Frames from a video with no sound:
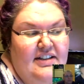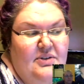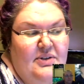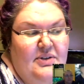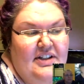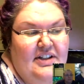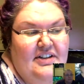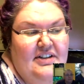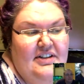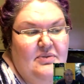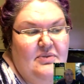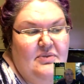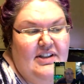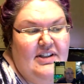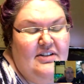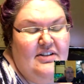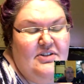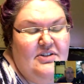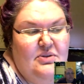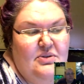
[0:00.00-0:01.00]
without too
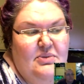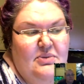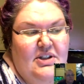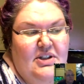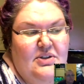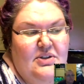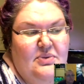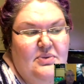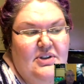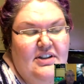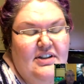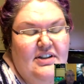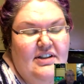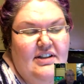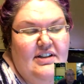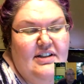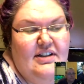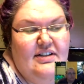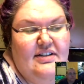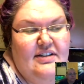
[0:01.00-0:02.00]
much work.
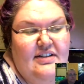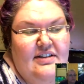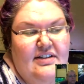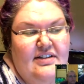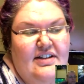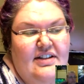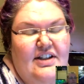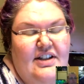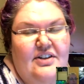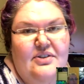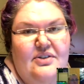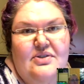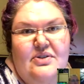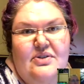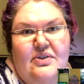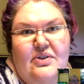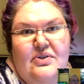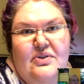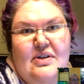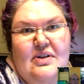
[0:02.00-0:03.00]
You know, so those can
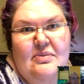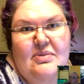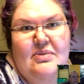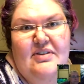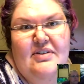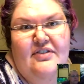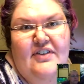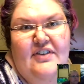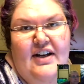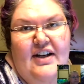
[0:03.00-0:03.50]
be fun.